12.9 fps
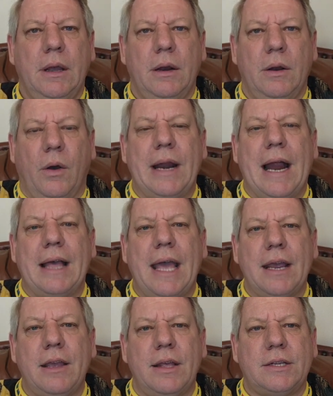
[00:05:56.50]
Lord, I
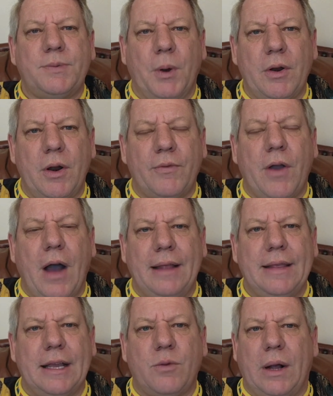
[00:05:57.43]
thank you, the Spirit of
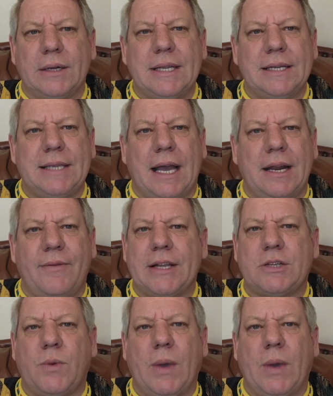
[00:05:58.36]
God that dwells inside of us,